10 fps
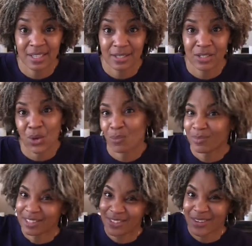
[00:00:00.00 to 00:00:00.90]
So
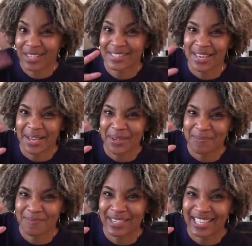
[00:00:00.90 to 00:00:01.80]
until next
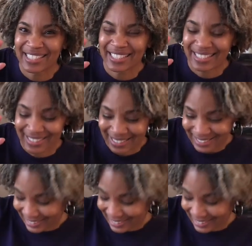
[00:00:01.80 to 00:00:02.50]
time, blessings.